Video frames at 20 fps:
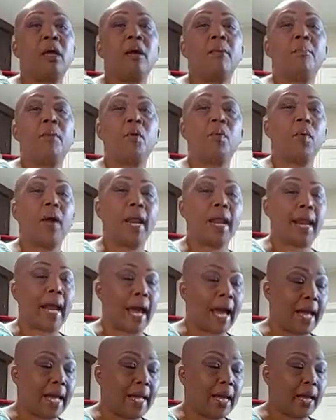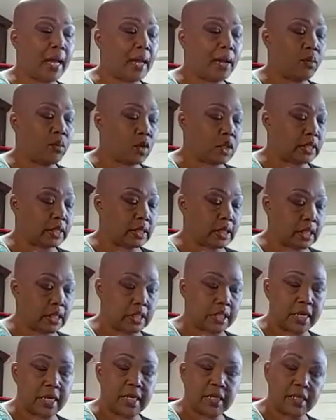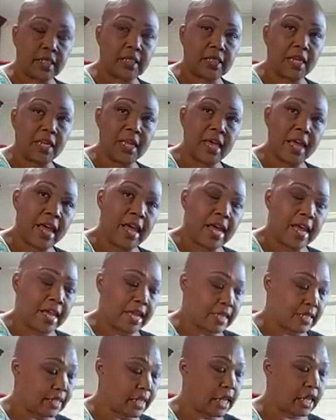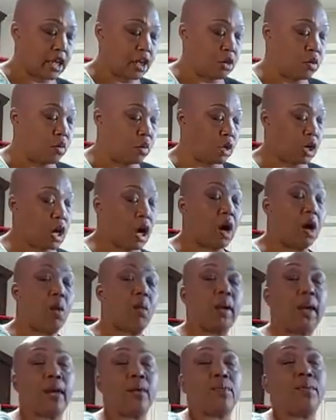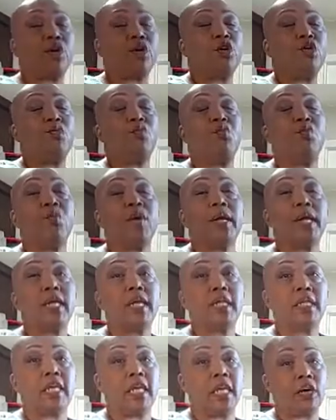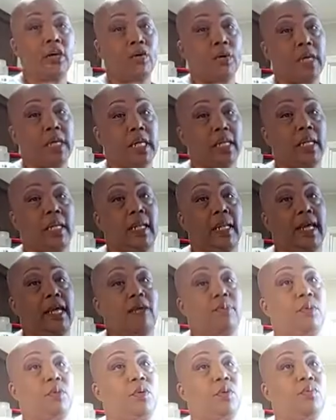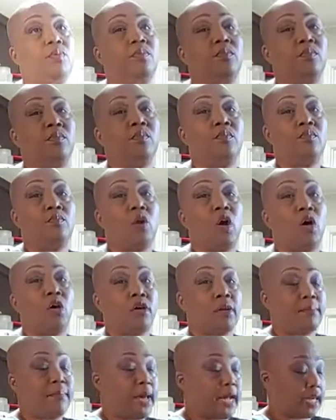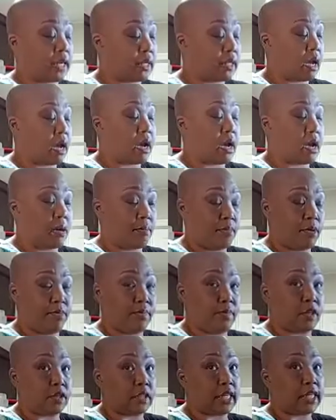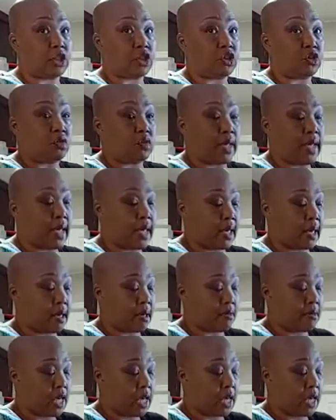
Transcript: But what I would suggest is that you go and you read the ingredient label on the back of the almond milk that you have.